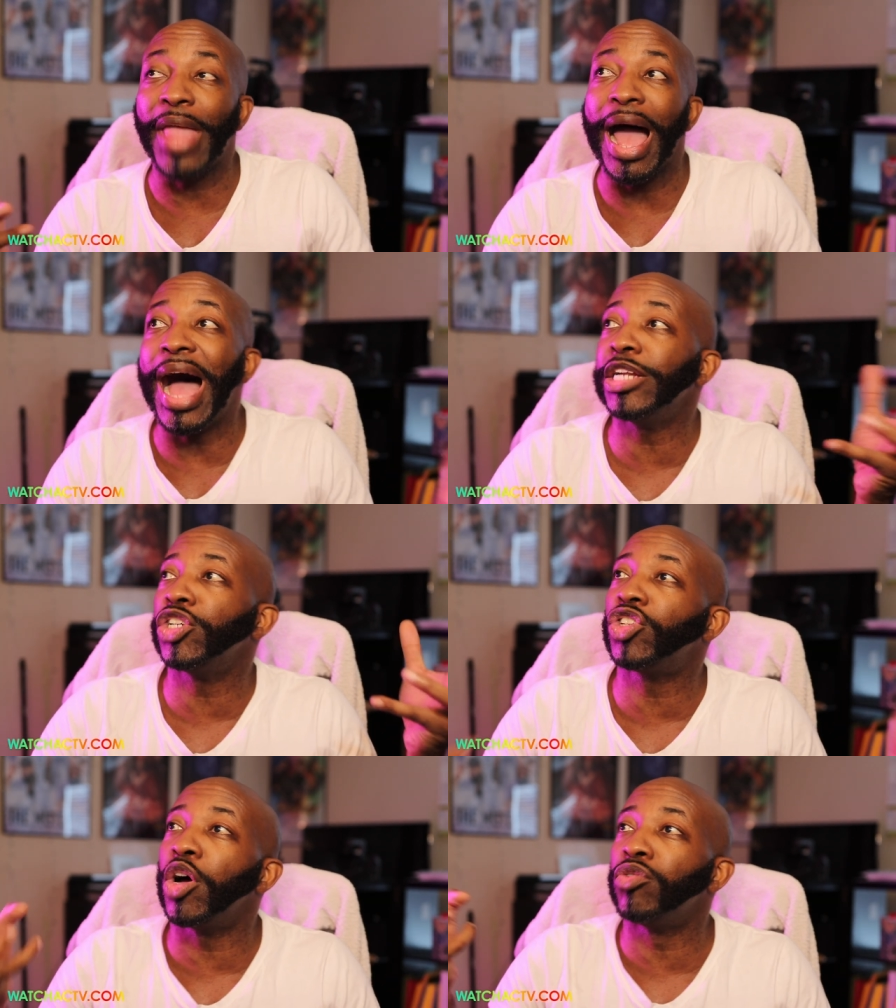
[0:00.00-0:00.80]
I
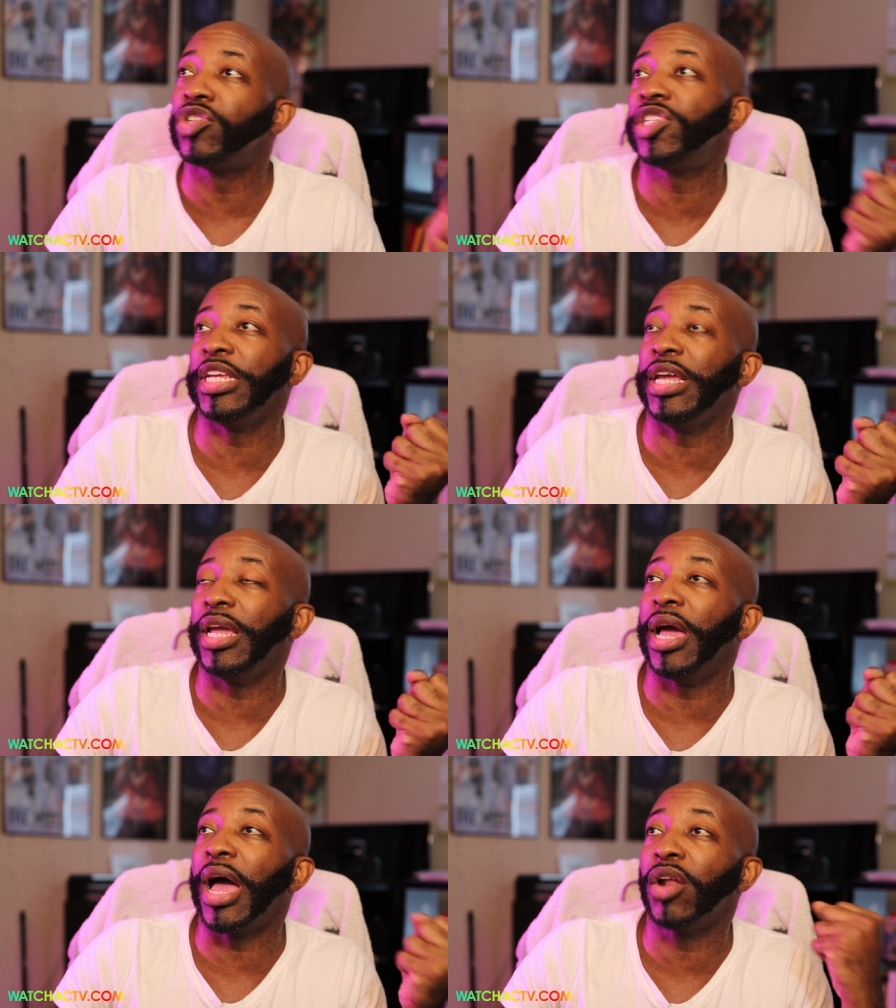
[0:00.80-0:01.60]
just don't
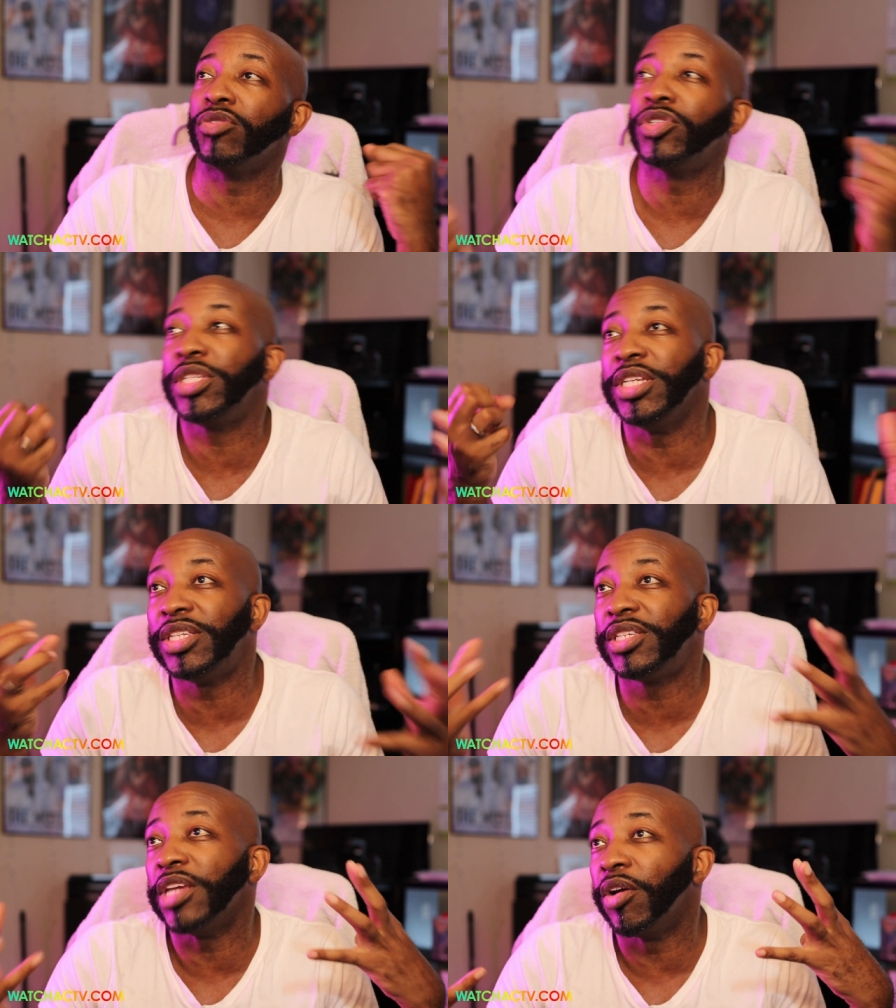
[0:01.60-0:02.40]
see I don't see
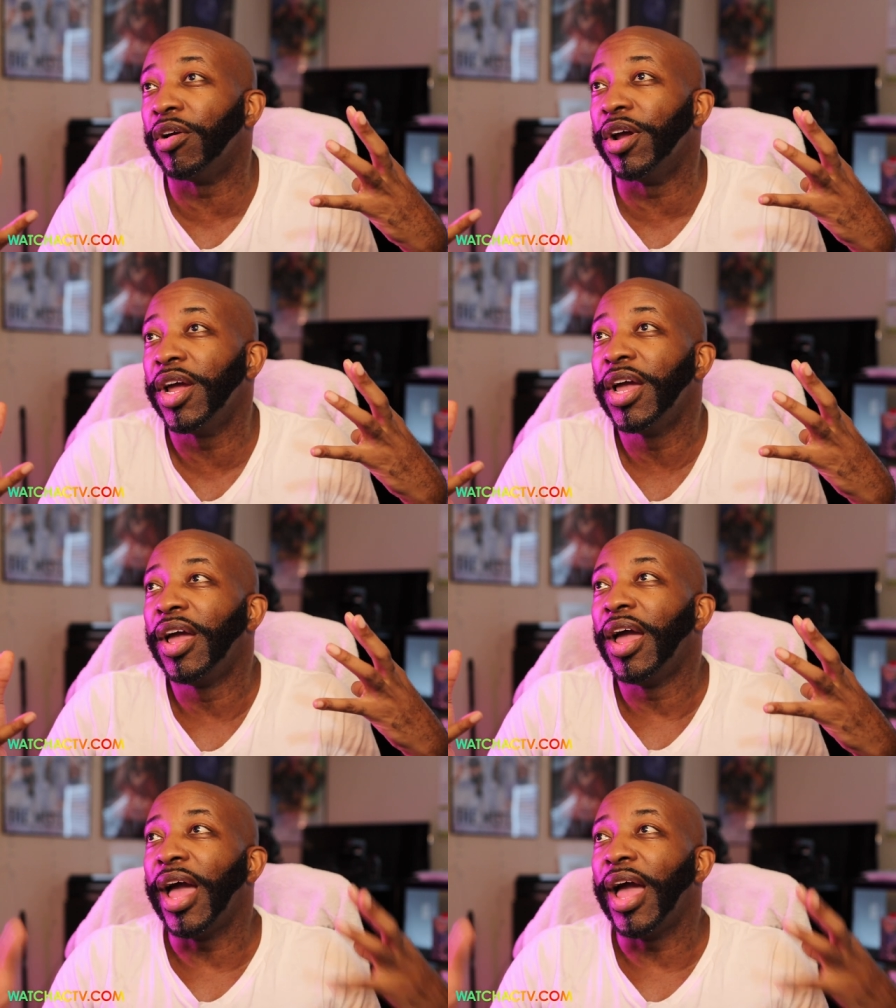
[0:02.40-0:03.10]
Sarah